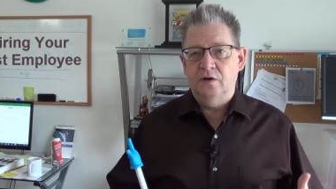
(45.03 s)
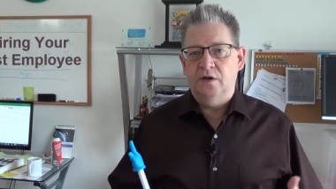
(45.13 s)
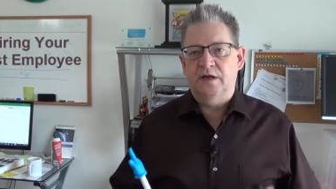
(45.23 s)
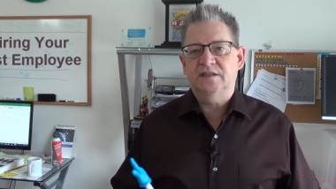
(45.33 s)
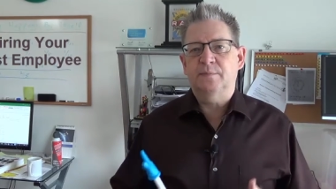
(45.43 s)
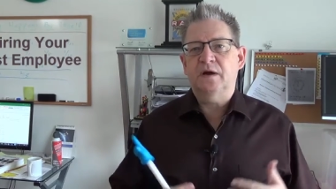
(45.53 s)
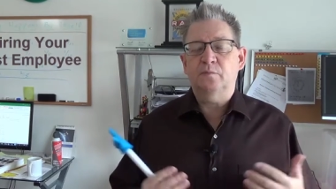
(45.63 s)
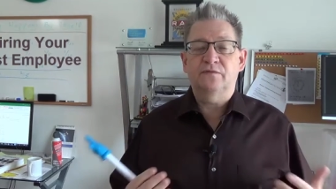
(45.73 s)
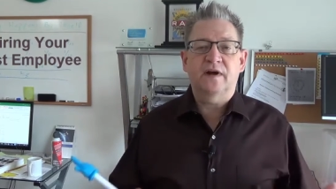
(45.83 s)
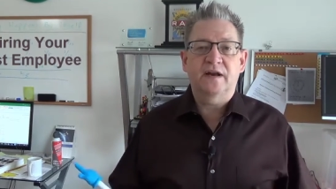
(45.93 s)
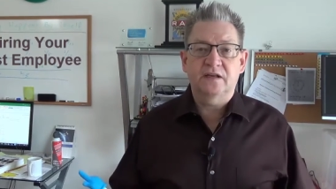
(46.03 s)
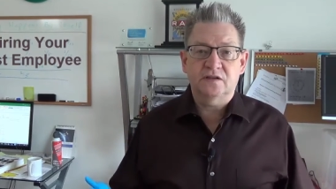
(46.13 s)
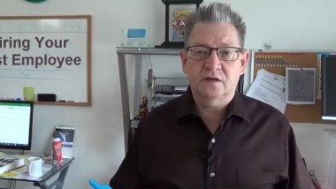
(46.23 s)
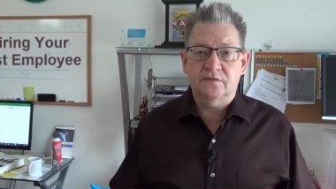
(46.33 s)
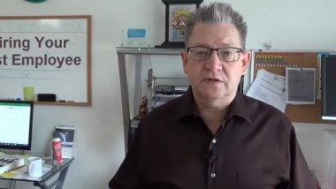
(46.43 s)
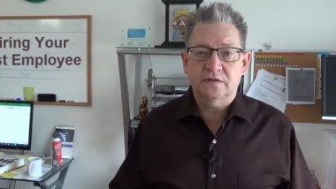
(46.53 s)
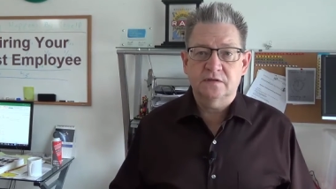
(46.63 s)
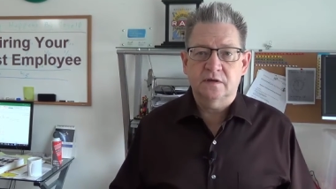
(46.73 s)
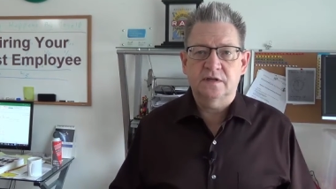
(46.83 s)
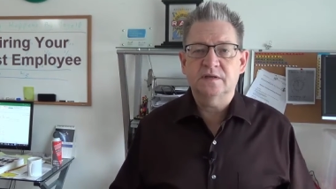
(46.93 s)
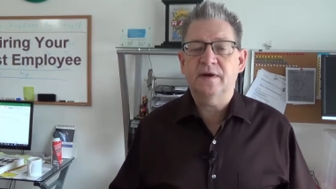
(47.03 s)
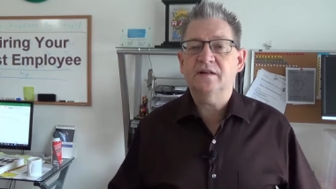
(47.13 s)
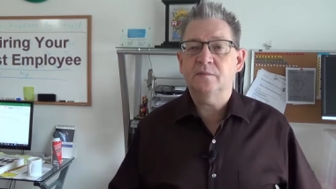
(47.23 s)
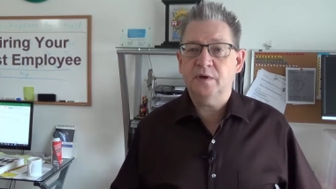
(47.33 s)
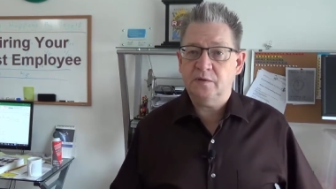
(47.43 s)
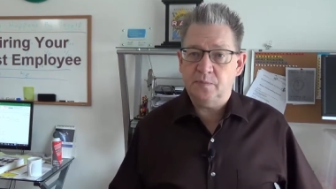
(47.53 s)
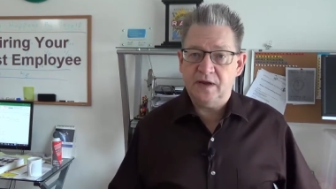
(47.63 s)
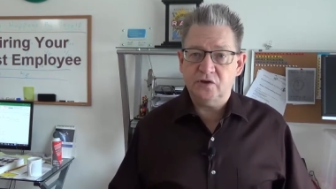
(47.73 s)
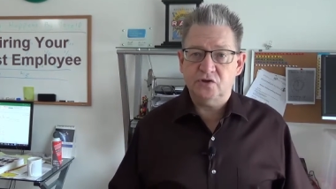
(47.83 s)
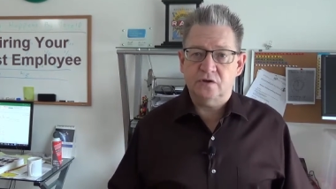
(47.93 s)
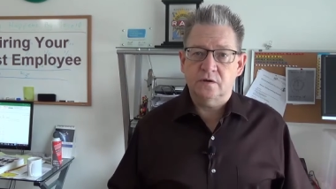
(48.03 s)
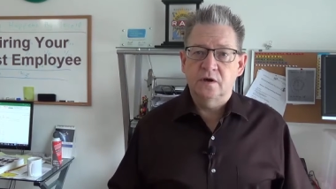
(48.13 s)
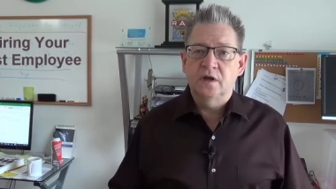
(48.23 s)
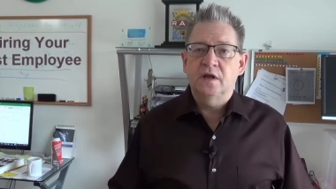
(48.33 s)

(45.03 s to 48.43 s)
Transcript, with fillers: It's about providing service. It's about the big picture.